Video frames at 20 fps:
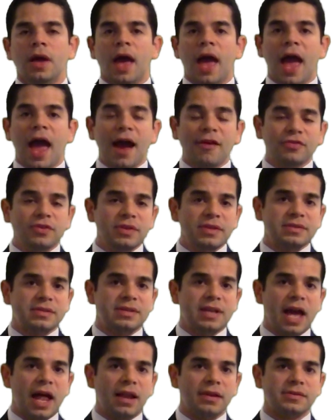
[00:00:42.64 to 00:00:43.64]
After this
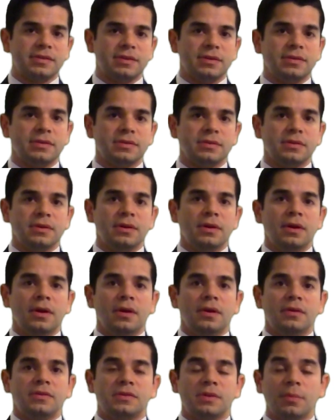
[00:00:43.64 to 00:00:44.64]
analysis,
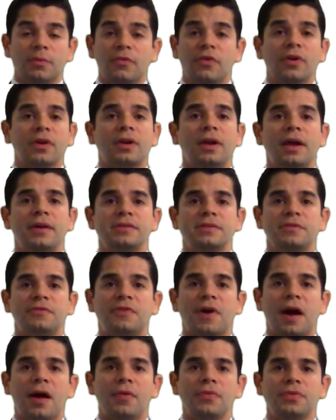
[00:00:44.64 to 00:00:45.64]
some of our clients have
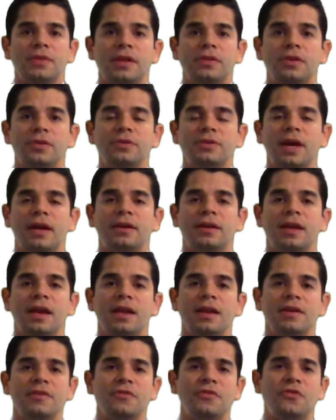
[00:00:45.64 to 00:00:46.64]
found that they're
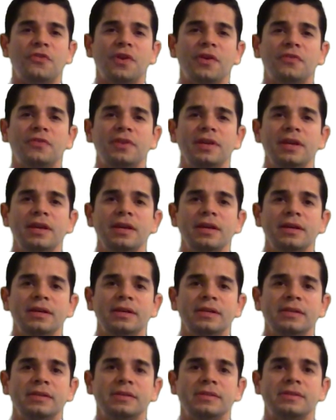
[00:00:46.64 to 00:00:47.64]
dedicating 50,
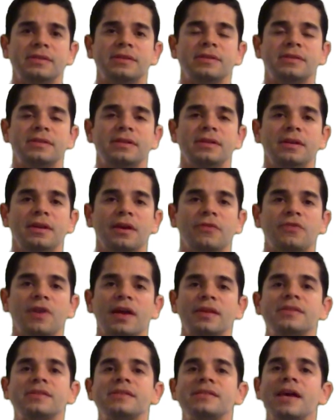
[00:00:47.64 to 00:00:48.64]
60, if
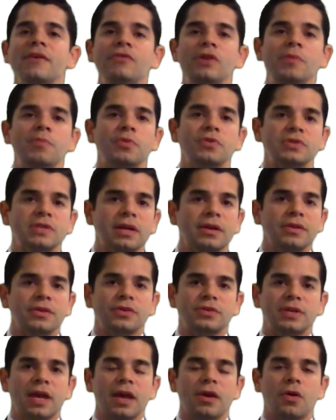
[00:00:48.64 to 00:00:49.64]
not 70% of
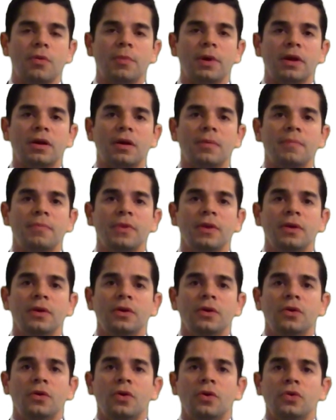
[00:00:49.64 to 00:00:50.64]
their take-home income
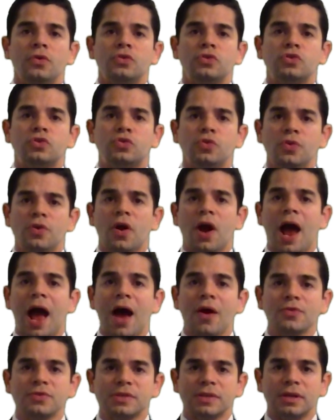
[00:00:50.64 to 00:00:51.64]
to their
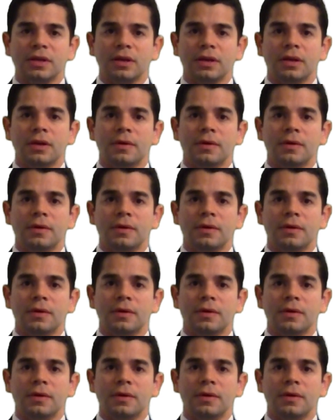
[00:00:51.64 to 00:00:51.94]
housing.